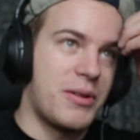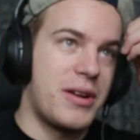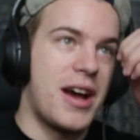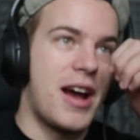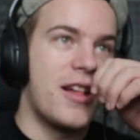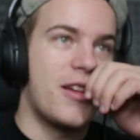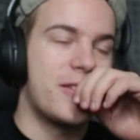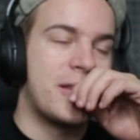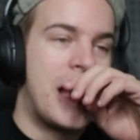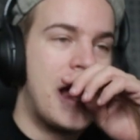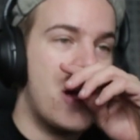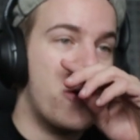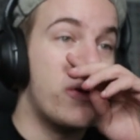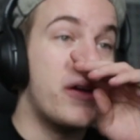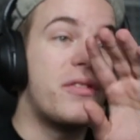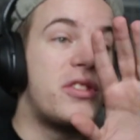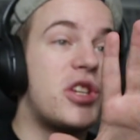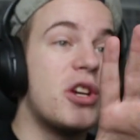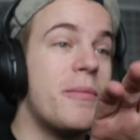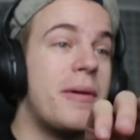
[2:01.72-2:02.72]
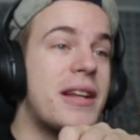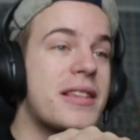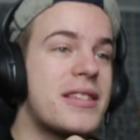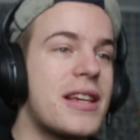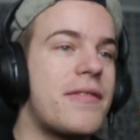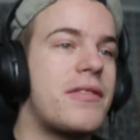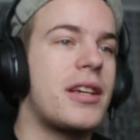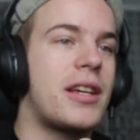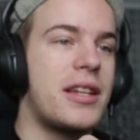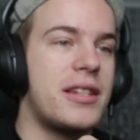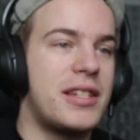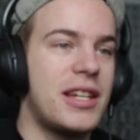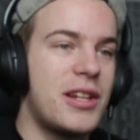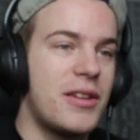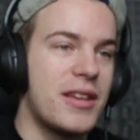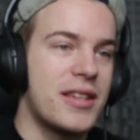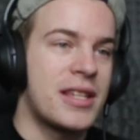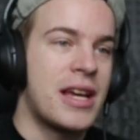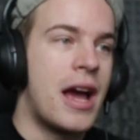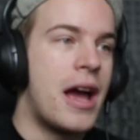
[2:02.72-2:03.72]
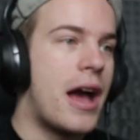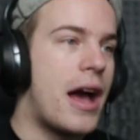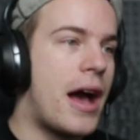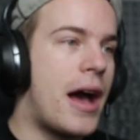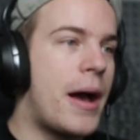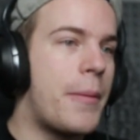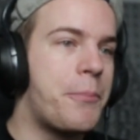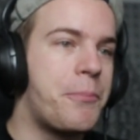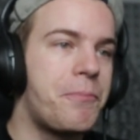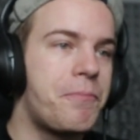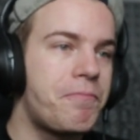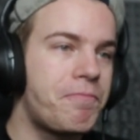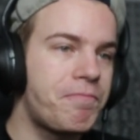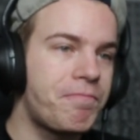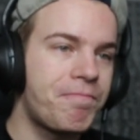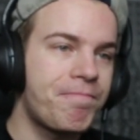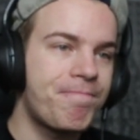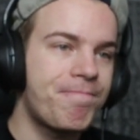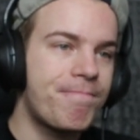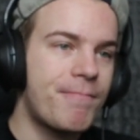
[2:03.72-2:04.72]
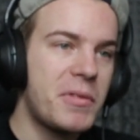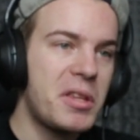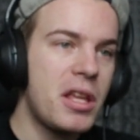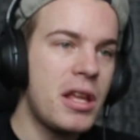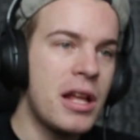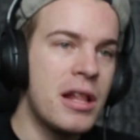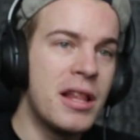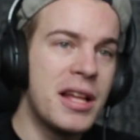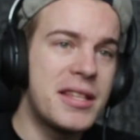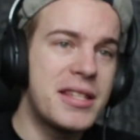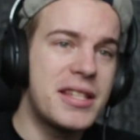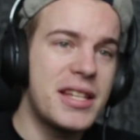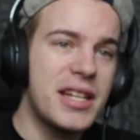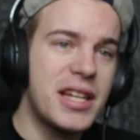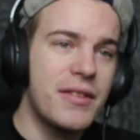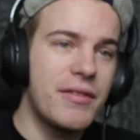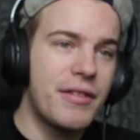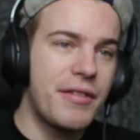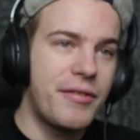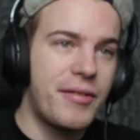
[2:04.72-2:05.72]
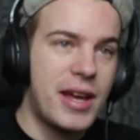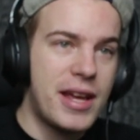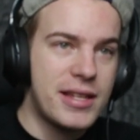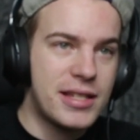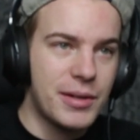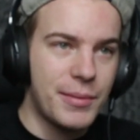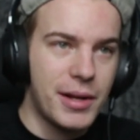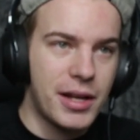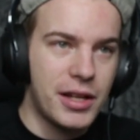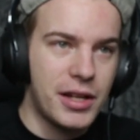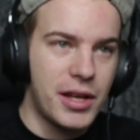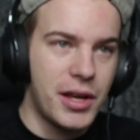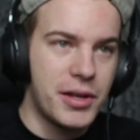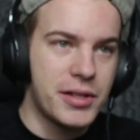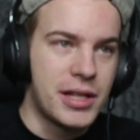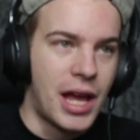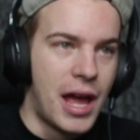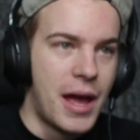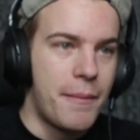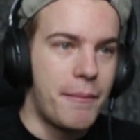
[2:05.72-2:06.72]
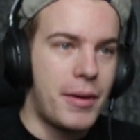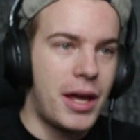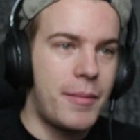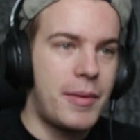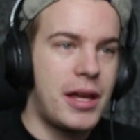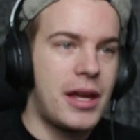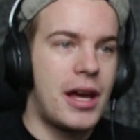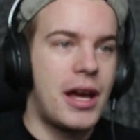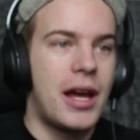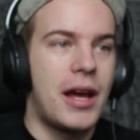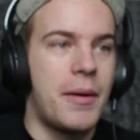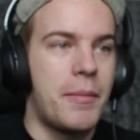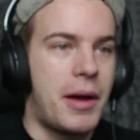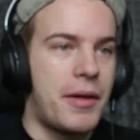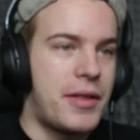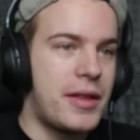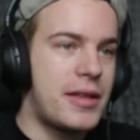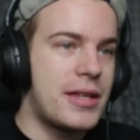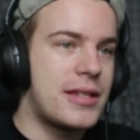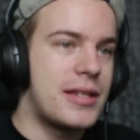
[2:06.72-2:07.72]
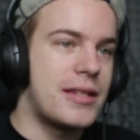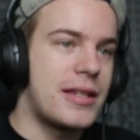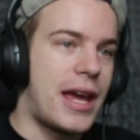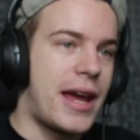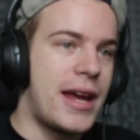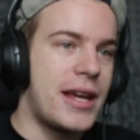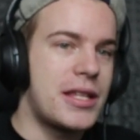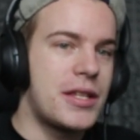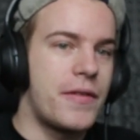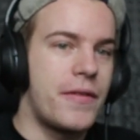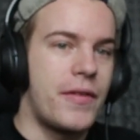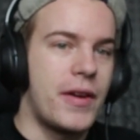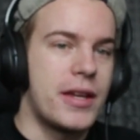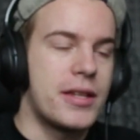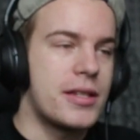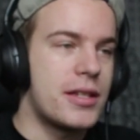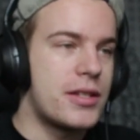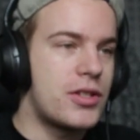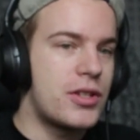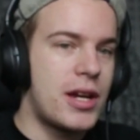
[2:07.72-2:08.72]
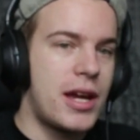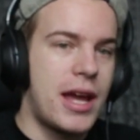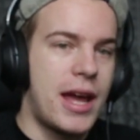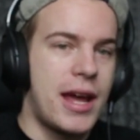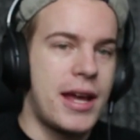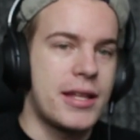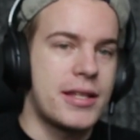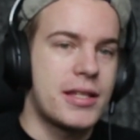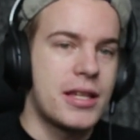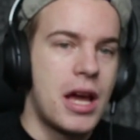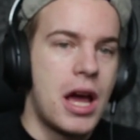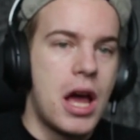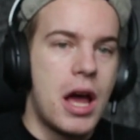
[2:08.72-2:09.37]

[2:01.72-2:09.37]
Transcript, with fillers: dollars. We have two minutes left to continue this. Um, let's think of a face that we could use. Maybe um, I think this is ants face. Let's try ants.